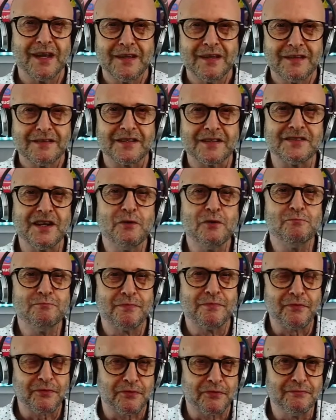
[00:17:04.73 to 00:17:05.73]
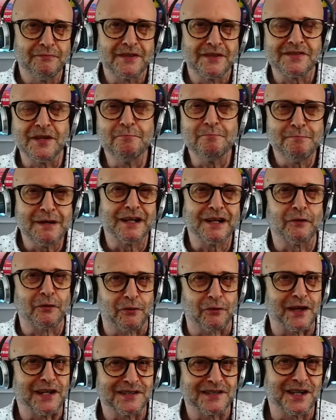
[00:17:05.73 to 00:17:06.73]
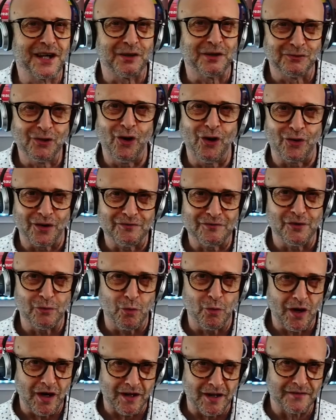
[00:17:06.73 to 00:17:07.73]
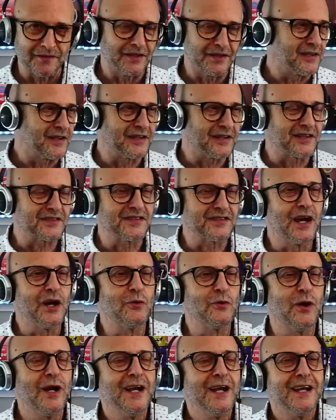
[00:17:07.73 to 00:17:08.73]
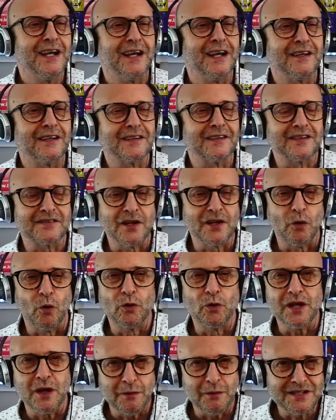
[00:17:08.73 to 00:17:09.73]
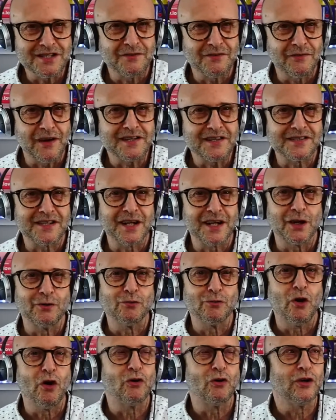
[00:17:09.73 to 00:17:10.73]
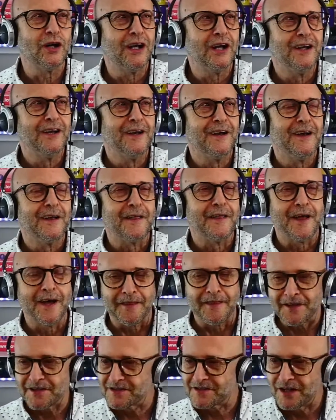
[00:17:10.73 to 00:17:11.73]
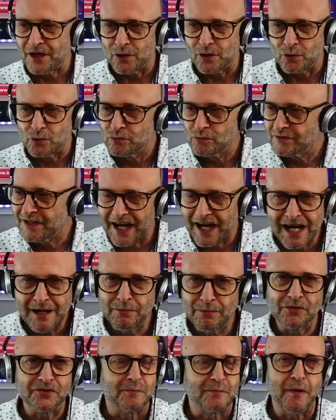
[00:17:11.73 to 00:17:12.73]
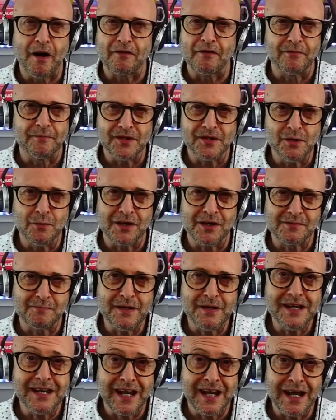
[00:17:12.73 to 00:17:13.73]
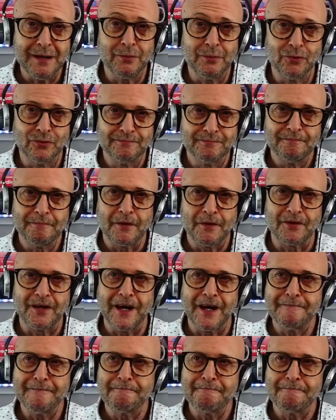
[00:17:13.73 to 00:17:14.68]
there's no middle thing to go wrong, if you were. There's no audio interface to go wrong. There's no cables apart from the USB cable. Okay.